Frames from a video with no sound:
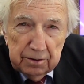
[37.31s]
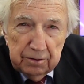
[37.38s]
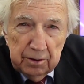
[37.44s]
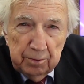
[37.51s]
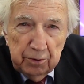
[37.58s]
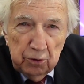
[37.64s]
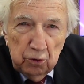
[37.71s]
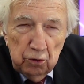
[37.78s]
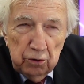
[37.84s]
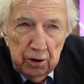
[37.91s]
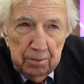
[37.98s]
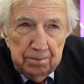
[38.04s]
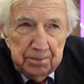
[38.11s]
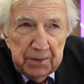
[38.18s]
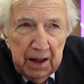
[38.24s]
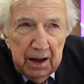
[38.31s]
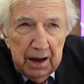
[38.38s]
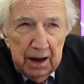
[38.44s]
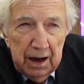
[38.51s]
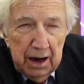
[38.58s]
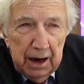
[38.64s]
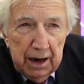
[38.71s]
of the programme
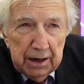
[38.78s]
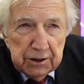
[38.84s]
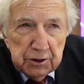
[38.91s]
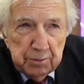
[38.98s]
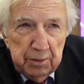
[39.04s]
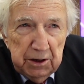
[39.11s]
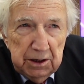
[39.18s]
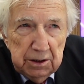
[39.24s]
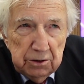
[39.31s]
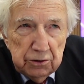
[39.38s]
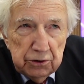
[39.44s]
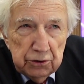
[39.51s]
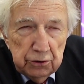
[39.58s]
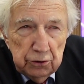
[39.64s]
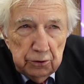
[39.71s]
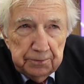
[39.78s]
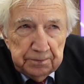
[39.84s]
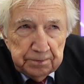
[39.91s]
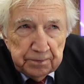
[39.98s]
has been to